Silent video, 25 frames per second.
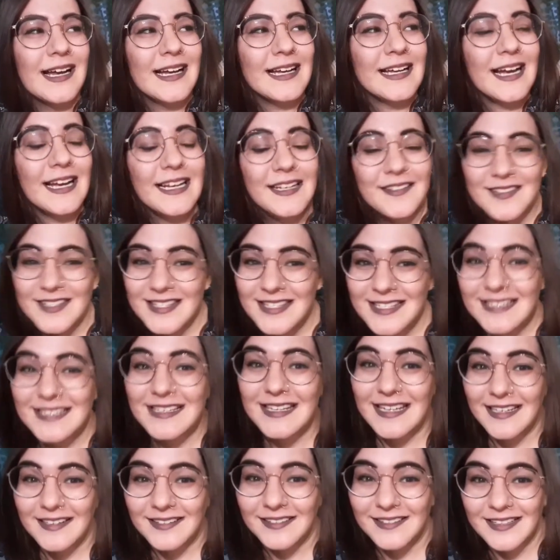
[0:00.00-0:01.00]
kind of
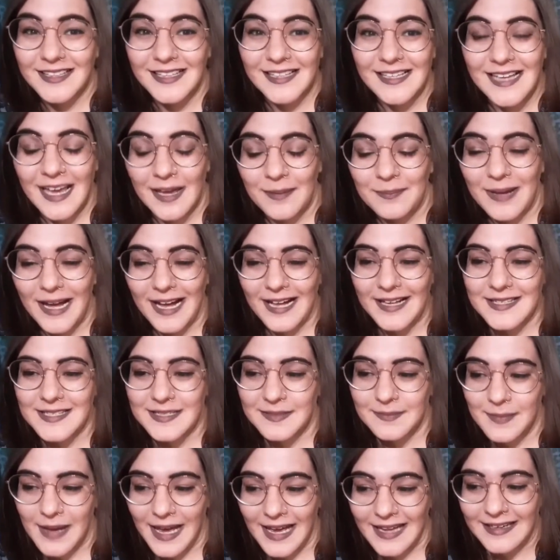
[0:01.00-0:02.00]
sneakily get past
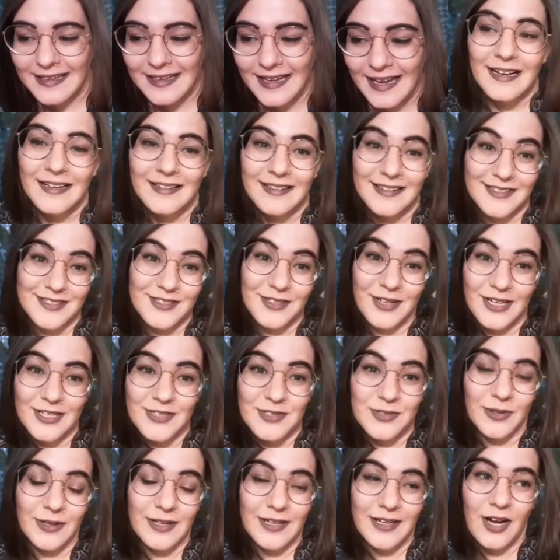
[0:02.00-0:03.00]
men. This is a great
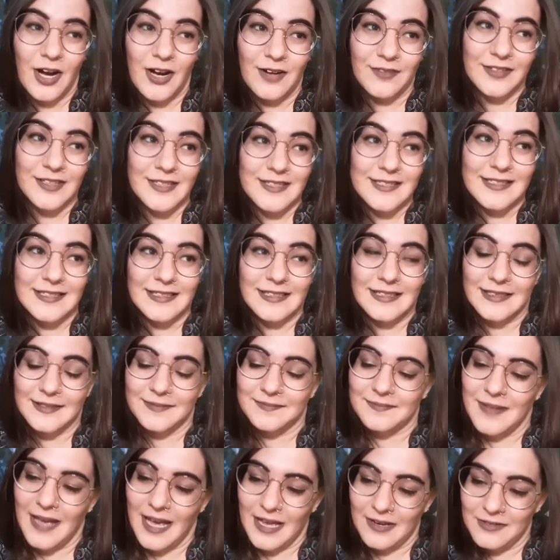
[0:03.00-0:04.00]
story. Obviously,
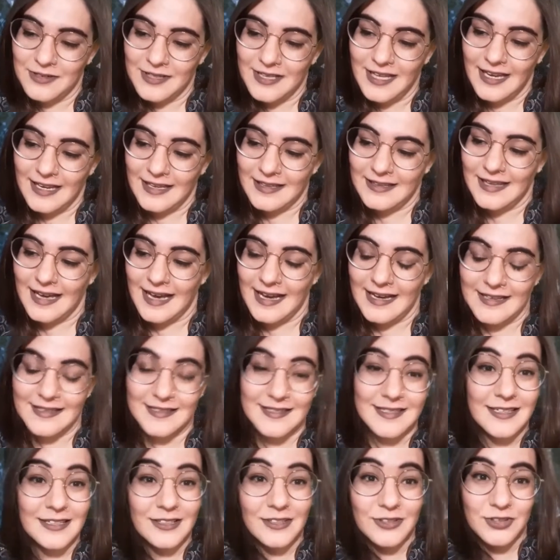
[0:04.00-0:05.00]
Henry VIII has
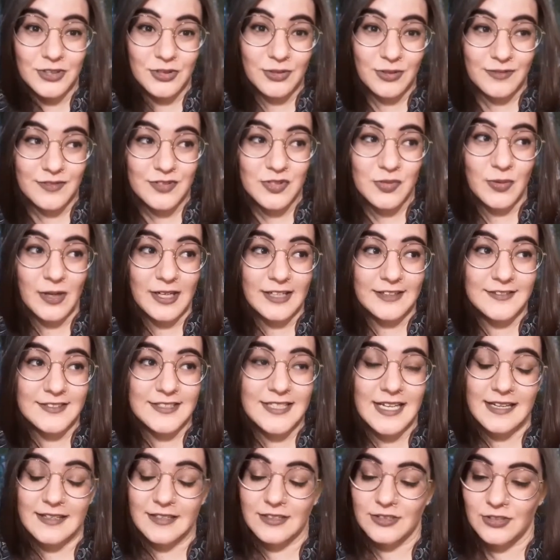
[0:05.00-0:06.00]
killed two of his wives
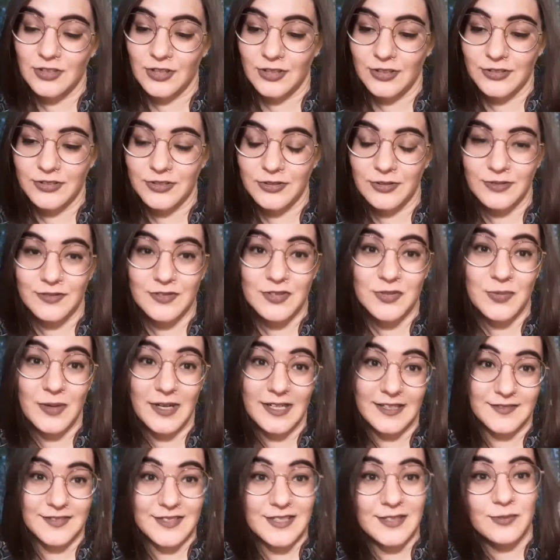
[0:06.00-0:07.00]
and annulled two of his
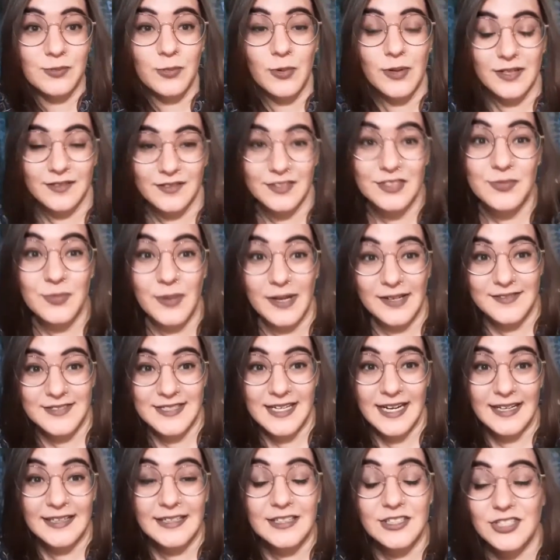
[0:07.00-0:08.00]
wives, and one of his wives
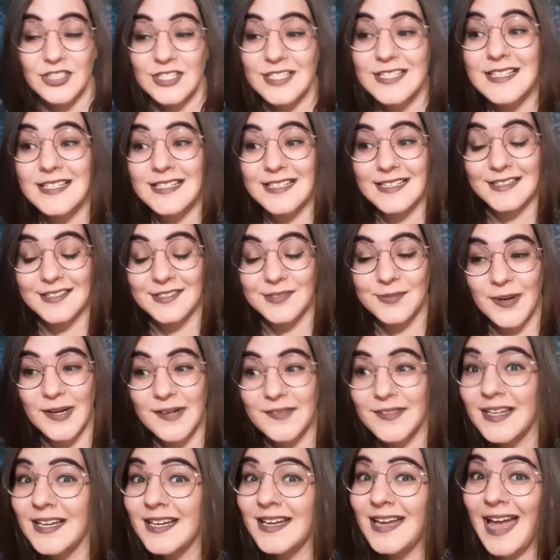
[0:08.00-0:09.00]
died, and she's the sixth wife,
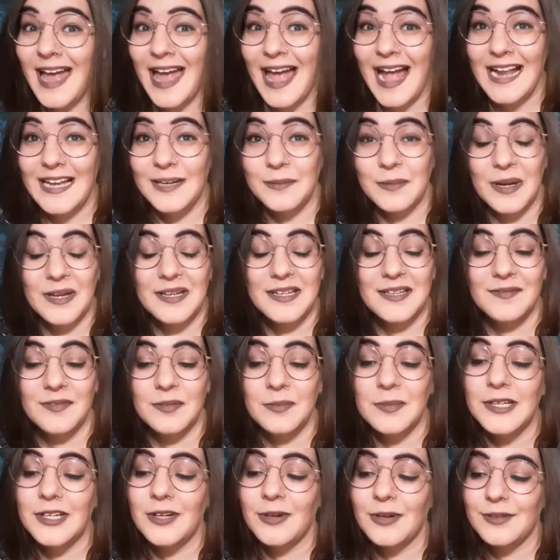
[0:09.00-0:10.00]
and he might even
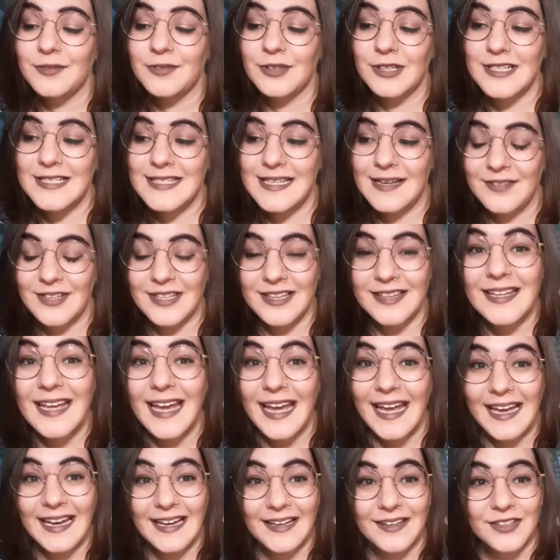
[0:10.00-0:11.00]
be going for a seventh,
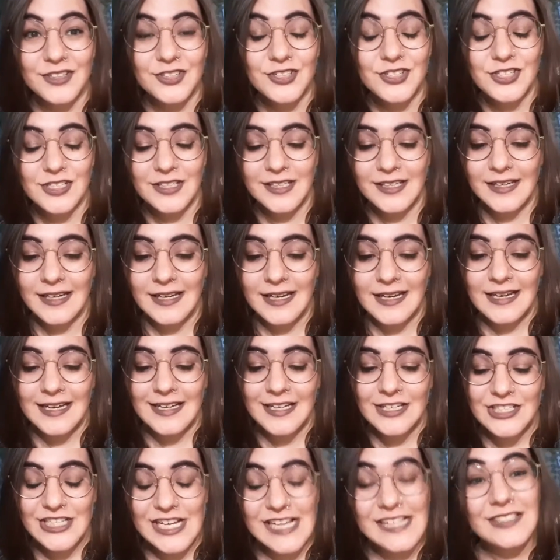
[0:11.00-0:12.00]
and she
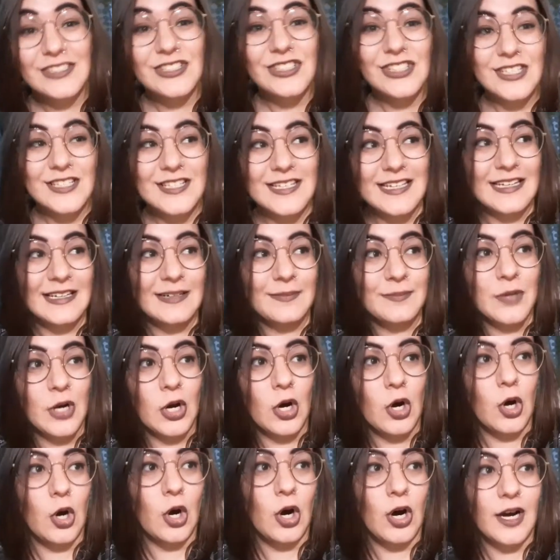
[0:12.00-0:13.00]
challenges him
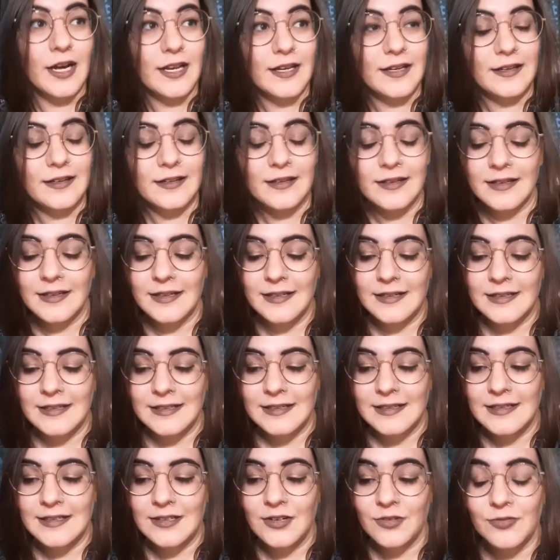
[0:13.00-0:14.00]
on
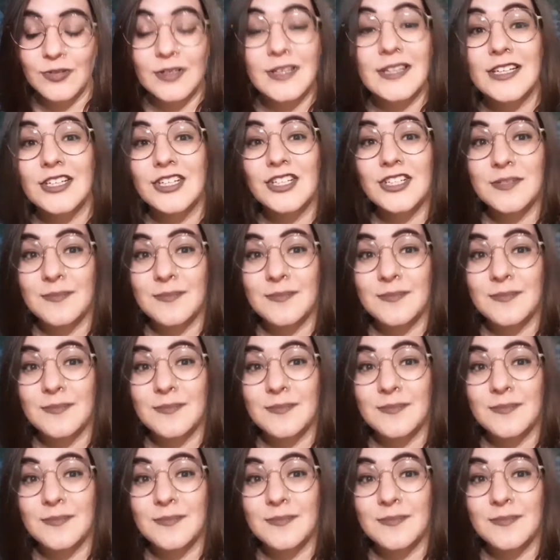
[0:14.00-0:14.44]
religious